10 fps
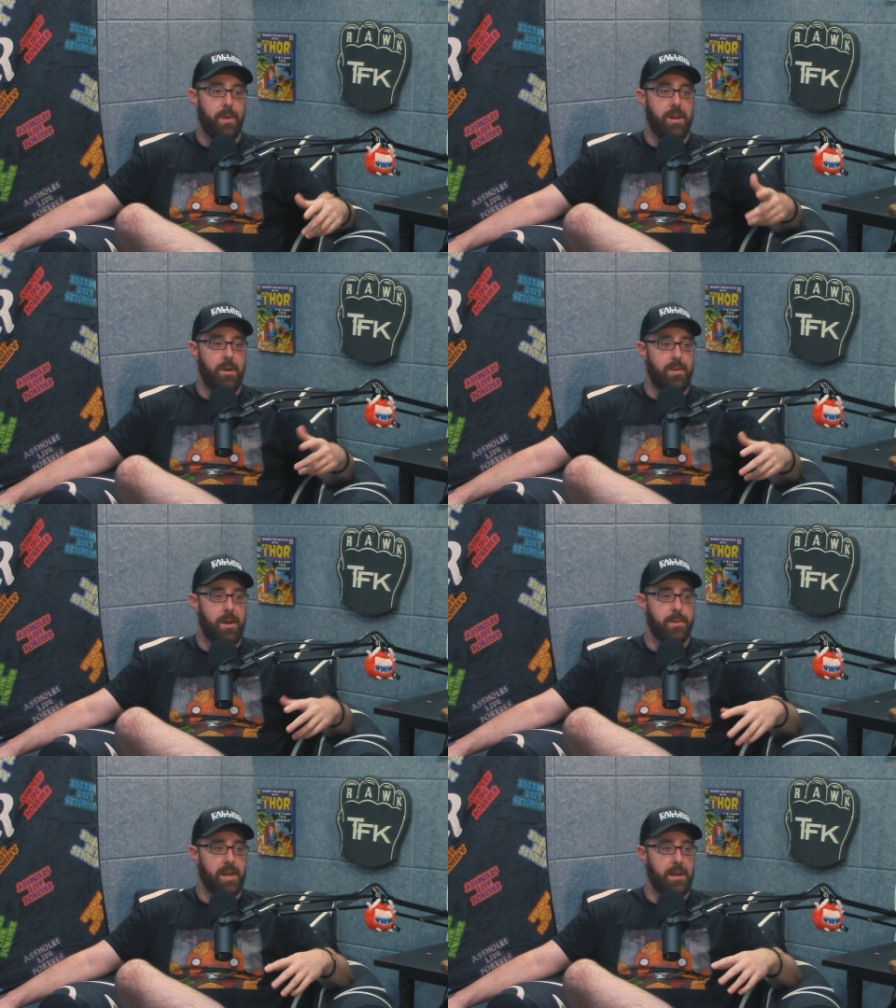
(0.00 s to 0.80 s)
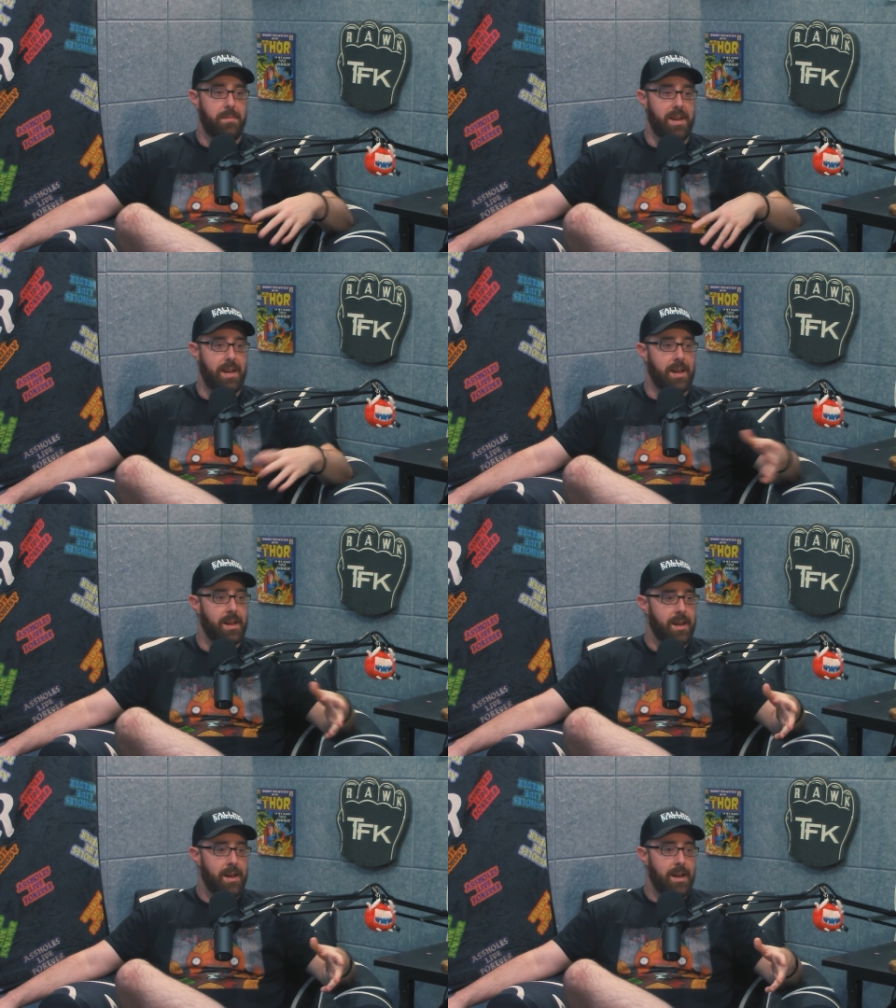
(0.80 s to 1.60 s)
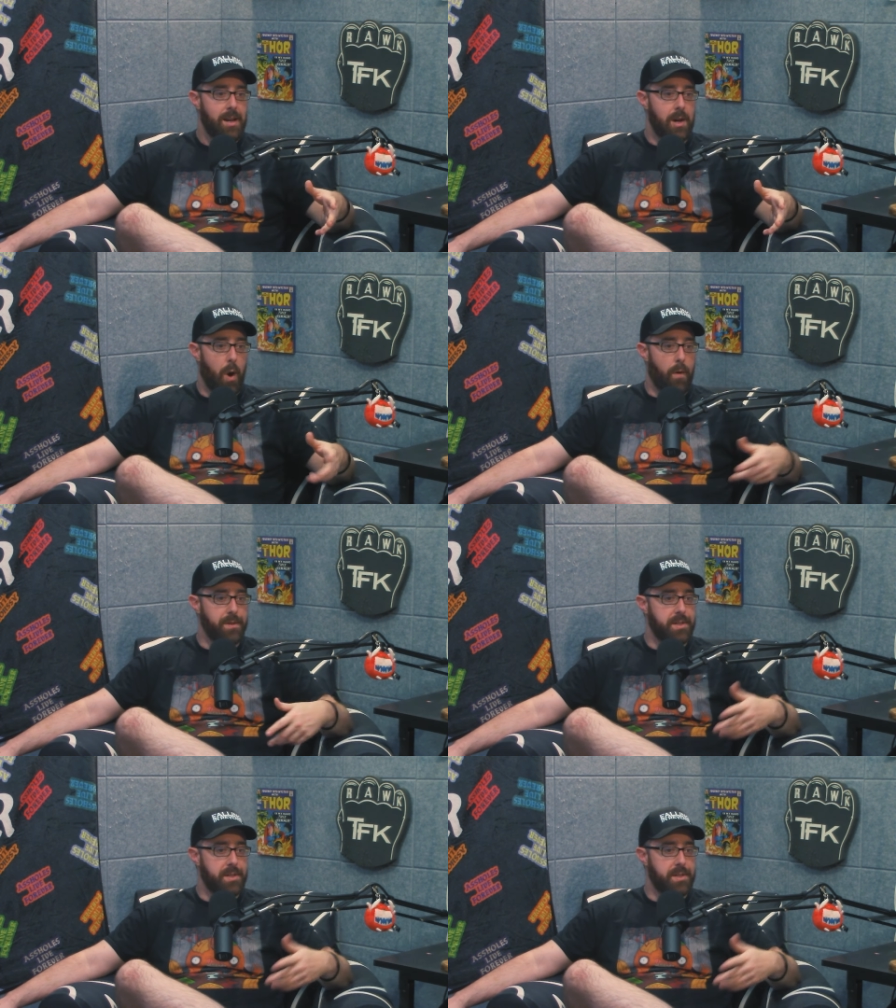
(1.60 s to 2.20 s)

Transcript: We knew that it was going to be over